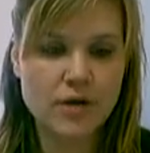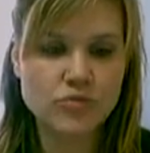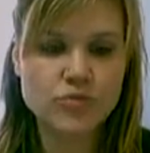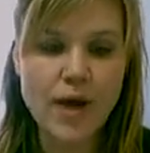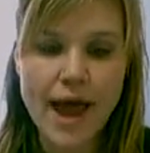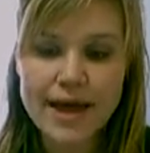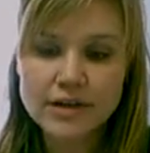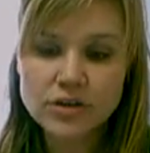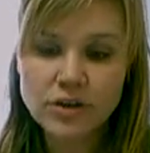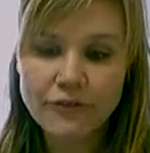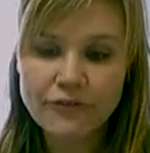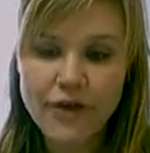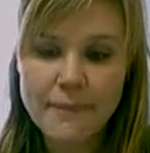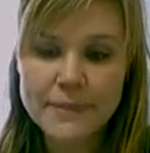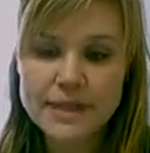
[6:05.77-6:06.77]
Radical
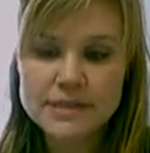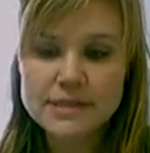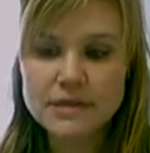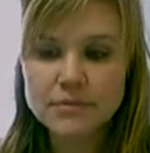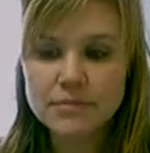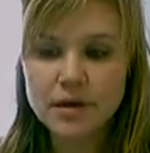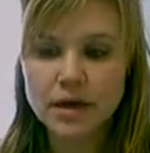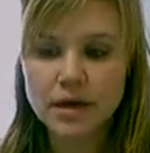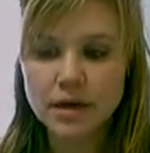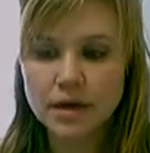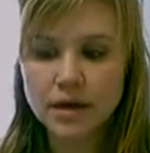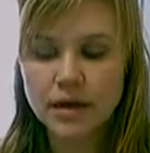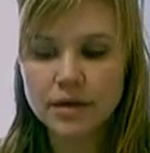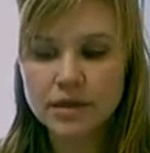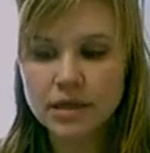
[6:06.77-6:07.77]
feminism,
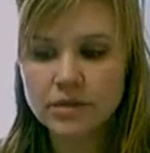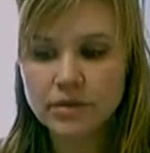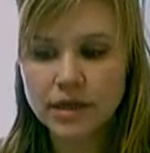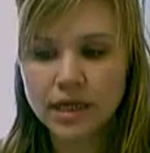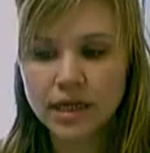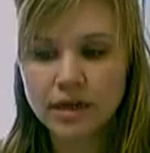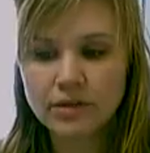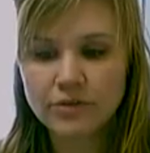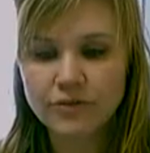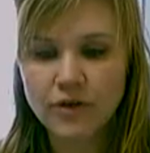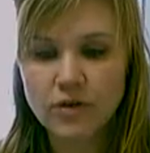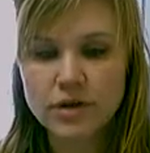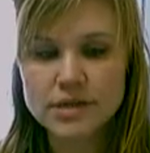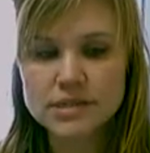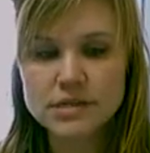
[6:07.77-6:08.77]
on the other hand,
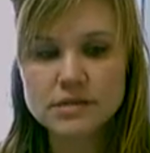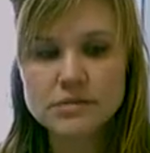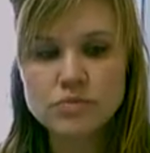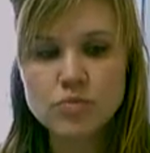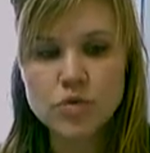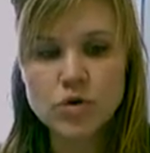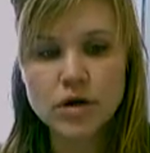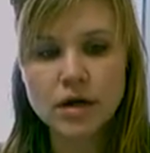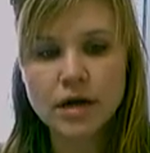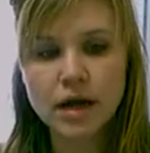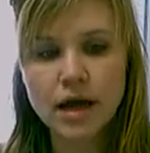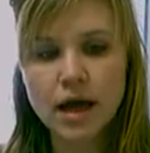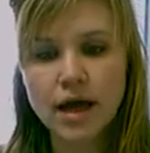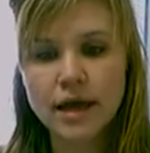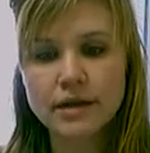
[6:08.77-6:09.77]
focuses more
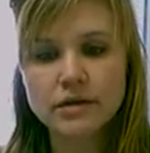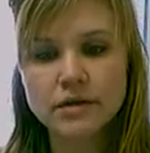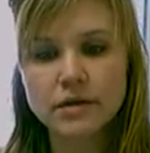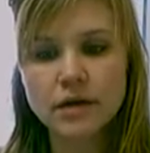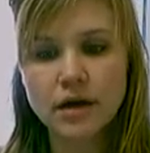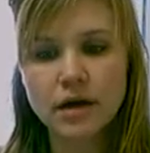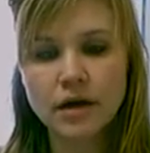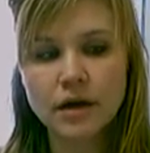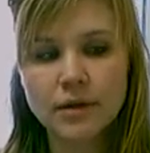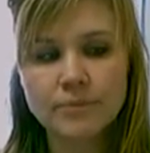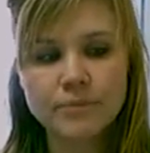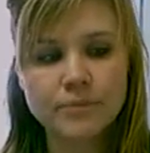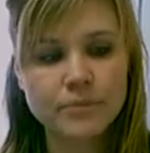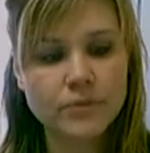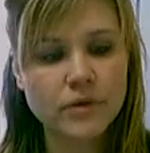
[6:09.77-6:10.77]
on
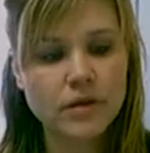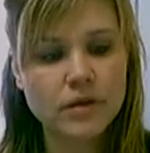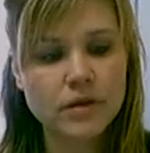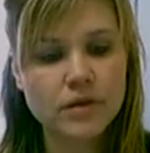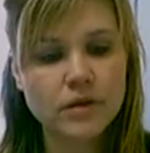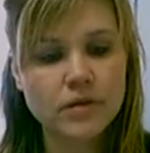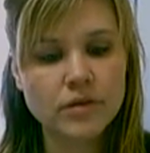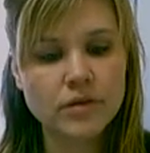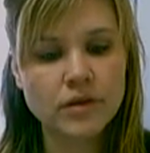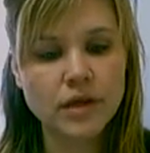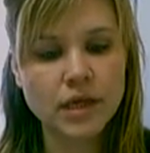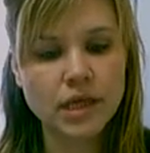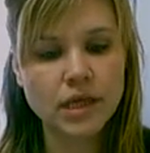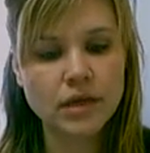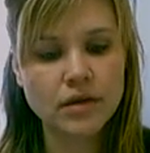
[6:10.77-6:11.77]

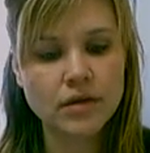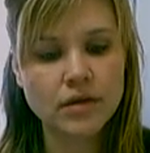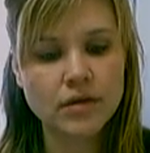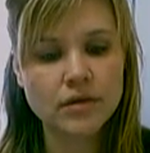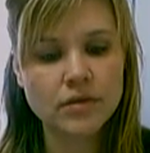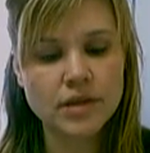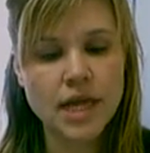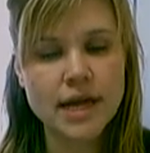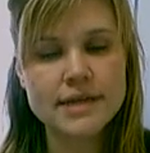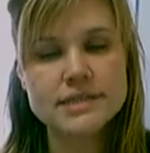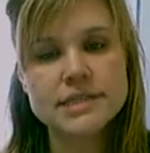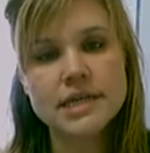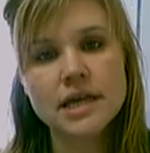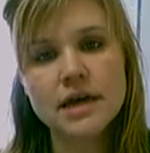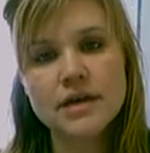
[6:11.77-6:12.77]
the
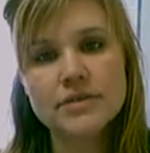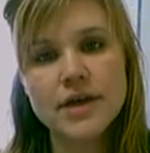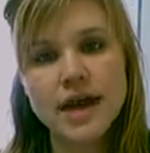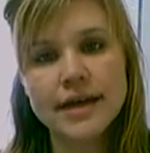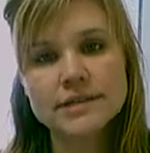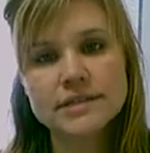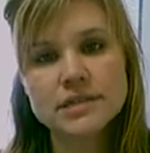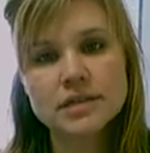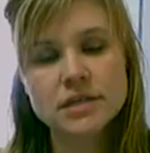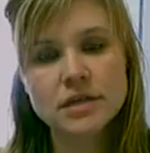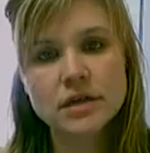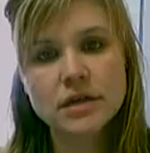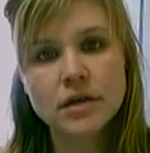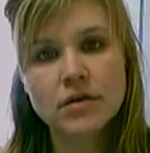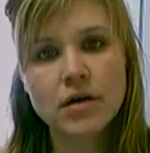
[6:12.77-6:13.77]
idea that
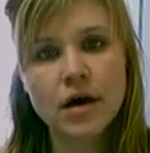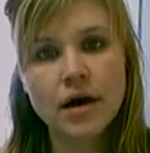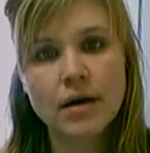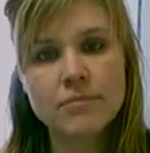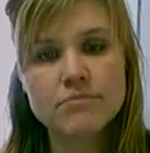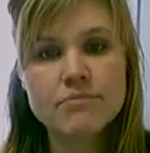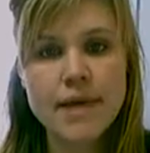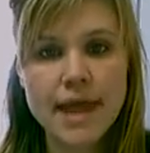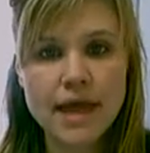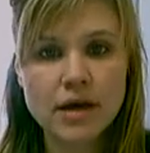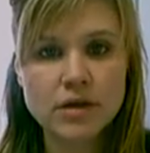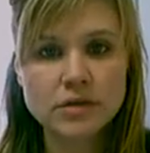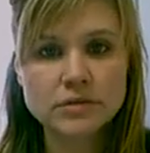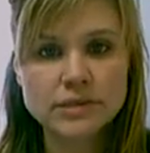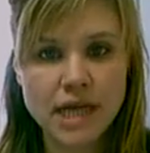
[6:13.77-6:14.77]

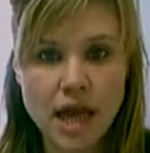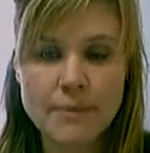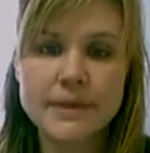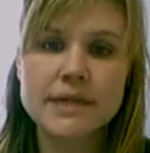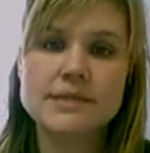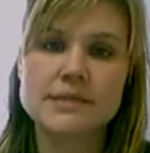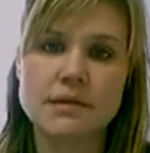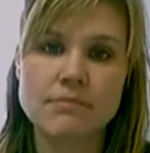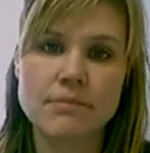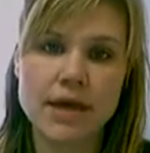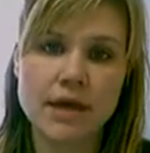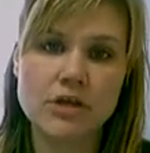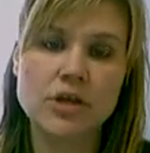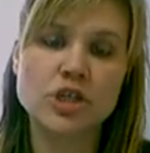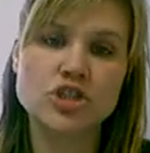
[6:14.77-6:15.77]
male dominance and
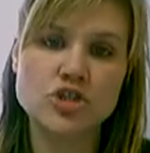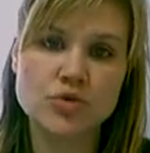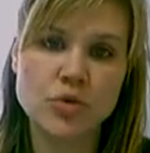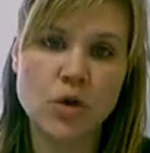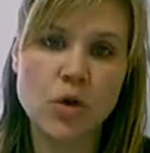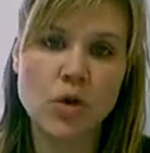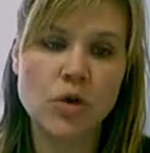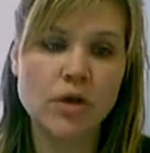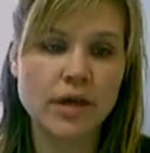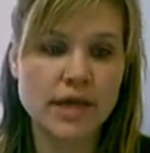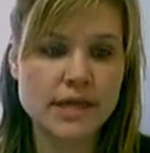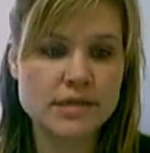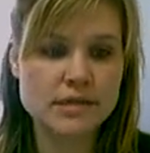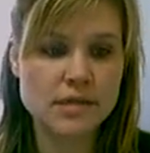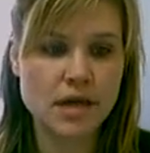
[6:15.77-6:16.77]
male control
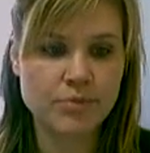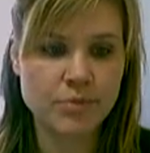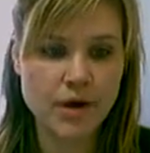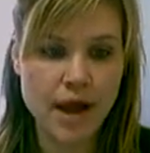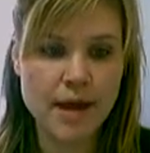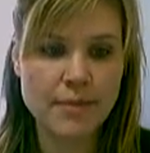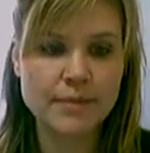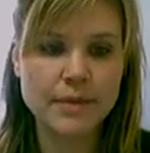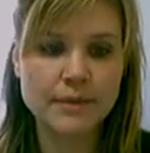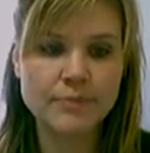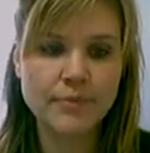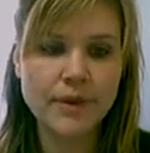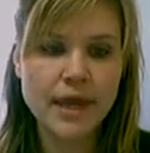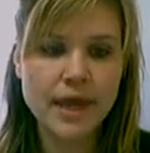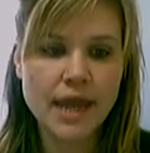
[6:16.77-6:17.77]
is a problem,
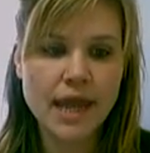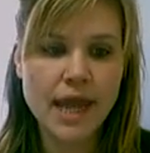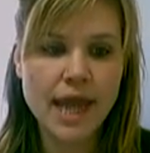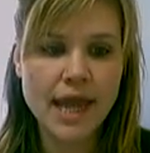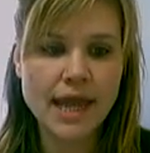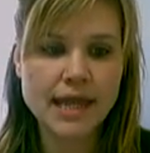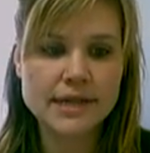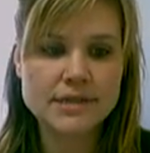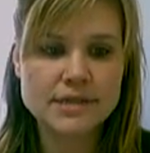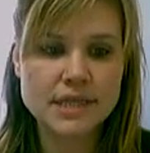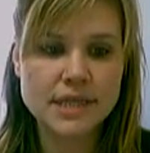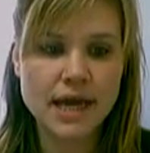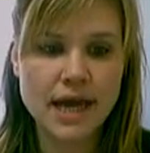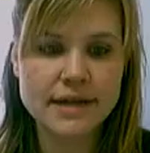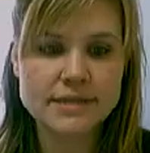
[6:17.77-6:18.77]
and
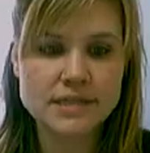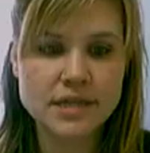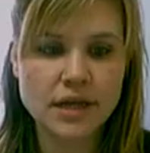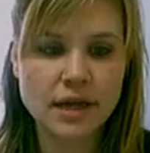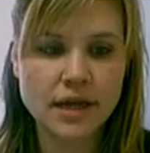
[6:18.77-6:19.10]
that